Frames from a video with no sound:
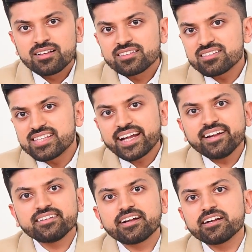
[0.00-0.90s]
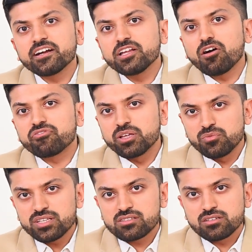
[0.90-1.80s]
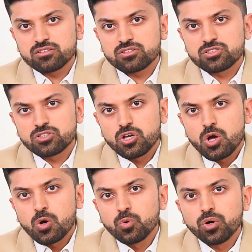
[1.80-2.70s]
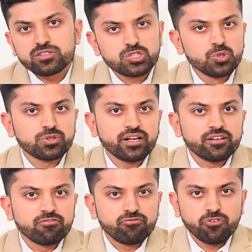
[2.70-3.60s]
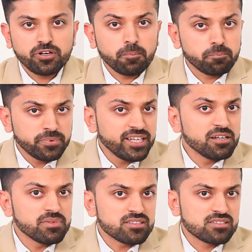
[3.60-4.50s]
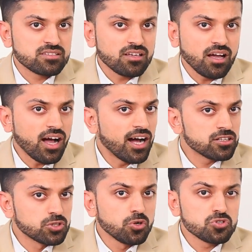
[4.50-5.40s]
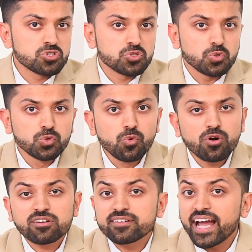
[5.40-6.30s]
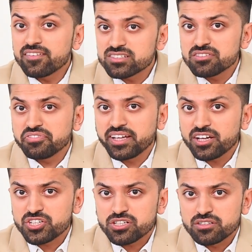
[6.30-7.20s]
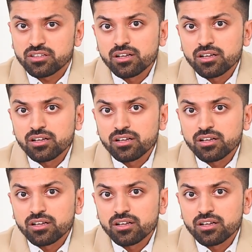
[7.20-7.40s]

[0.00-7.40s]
The second category of investors who are suited for a PMS are those who want a diversification